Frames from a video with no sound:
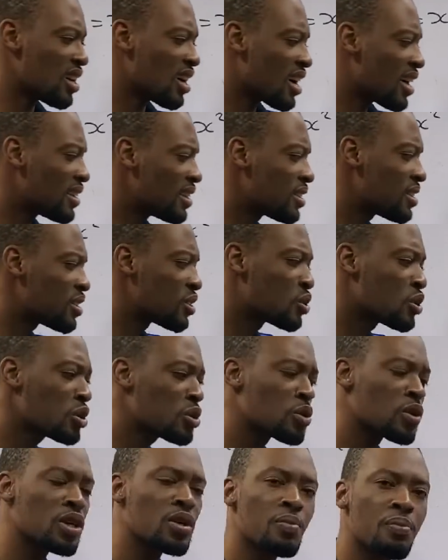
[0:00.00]
and it is not
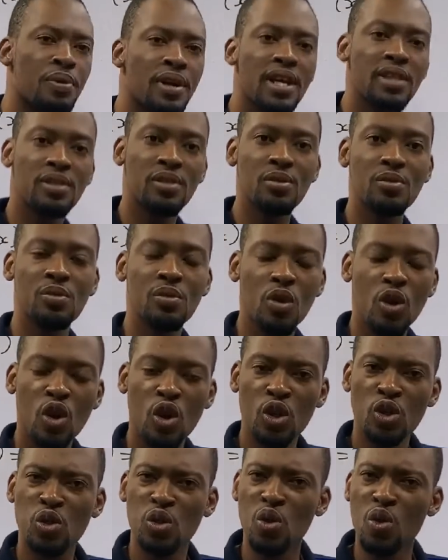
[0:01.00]
to impress you
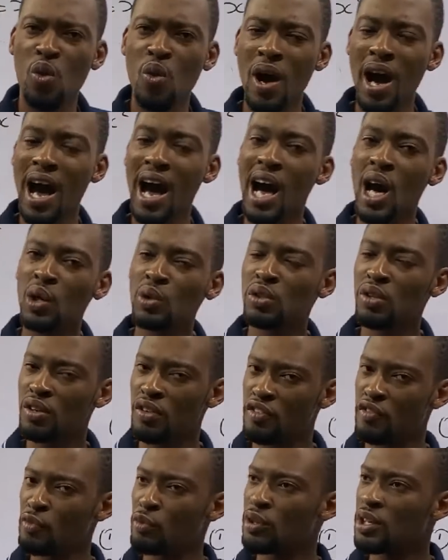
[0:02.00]
or to go out
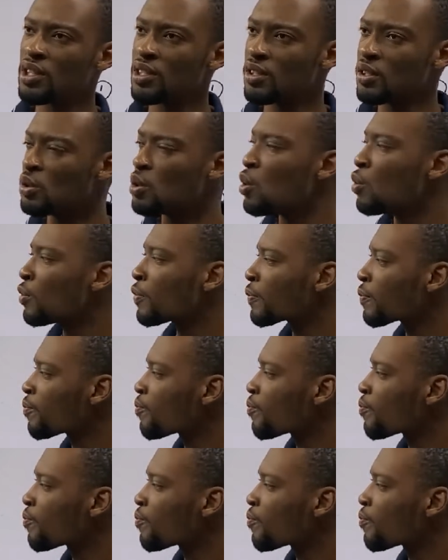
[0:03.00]
of point. No,